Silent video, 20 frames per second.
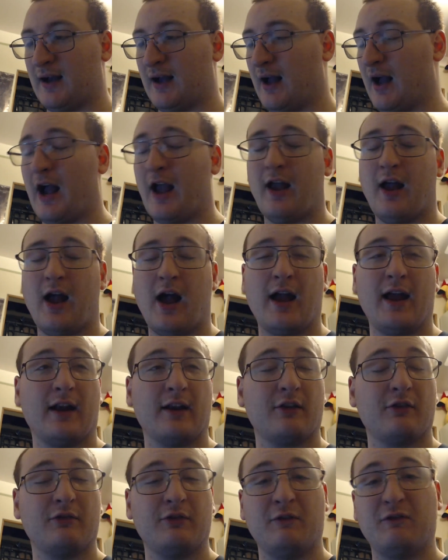I, I
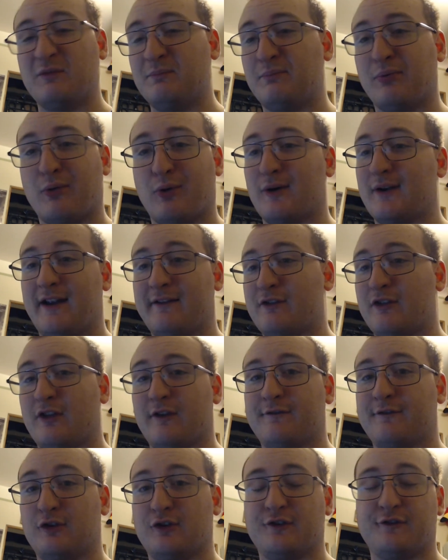honestly was bored after the
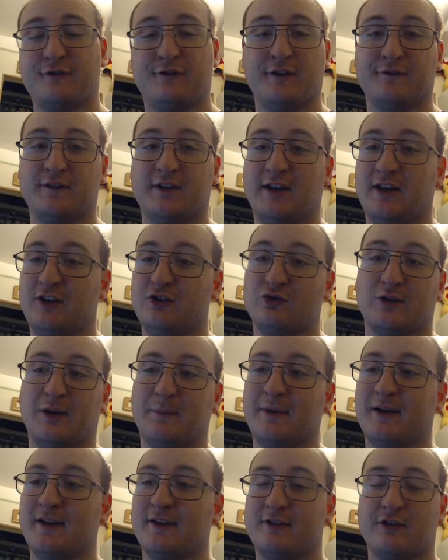first 15, 20
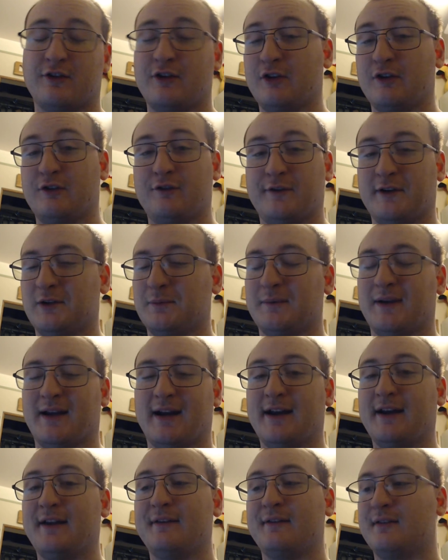minutes of this film,
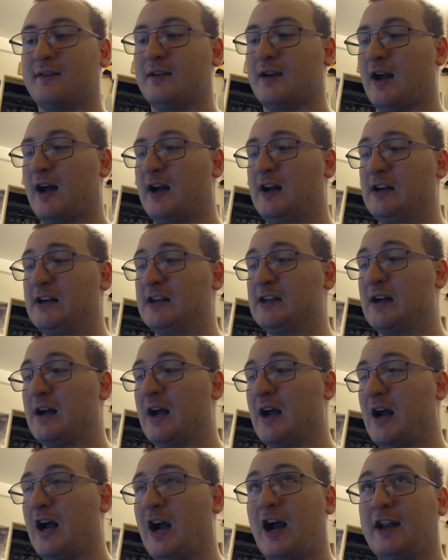guys. Uh,
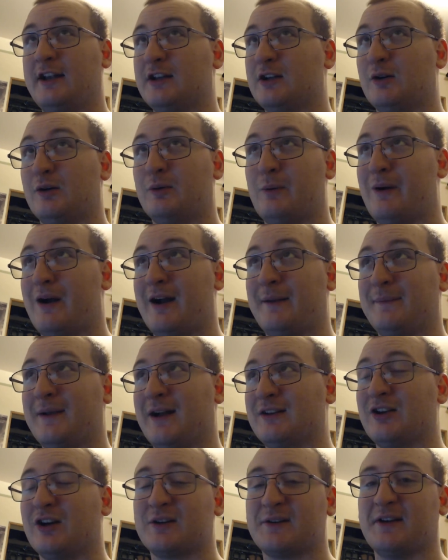I know I'm
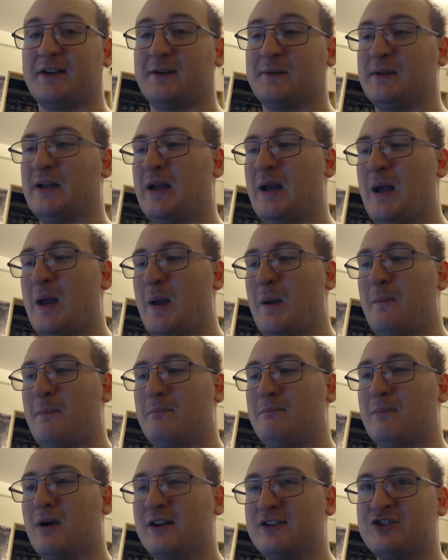not talking
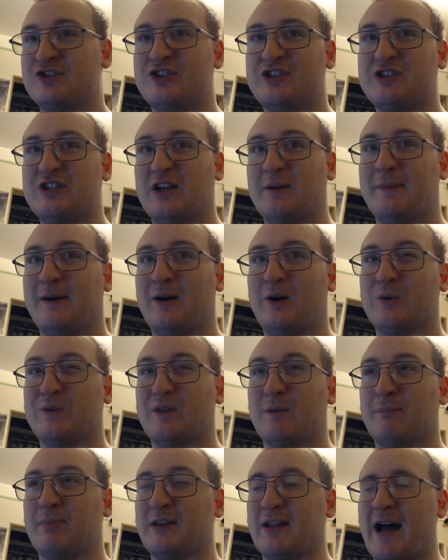much about
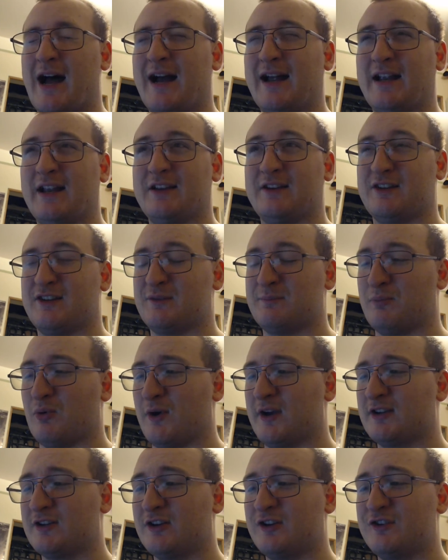the plot and
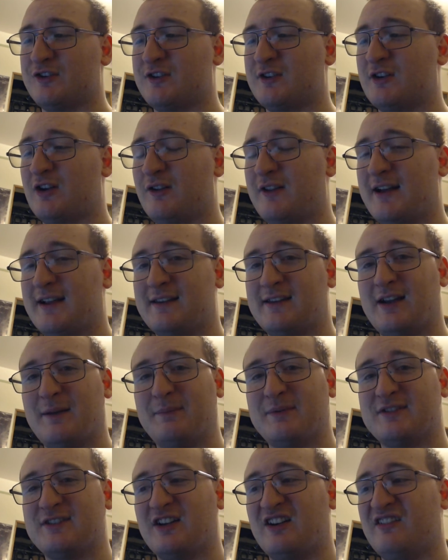spoilers and all that type
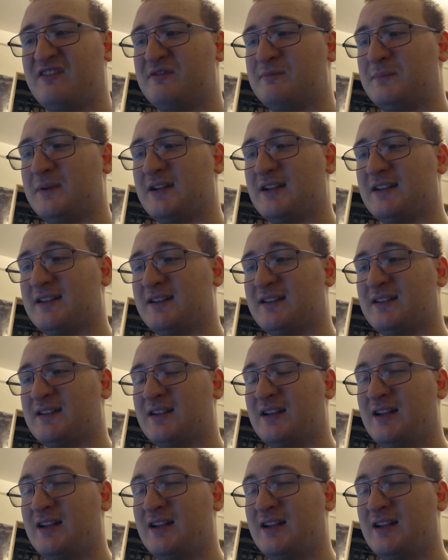of stuff because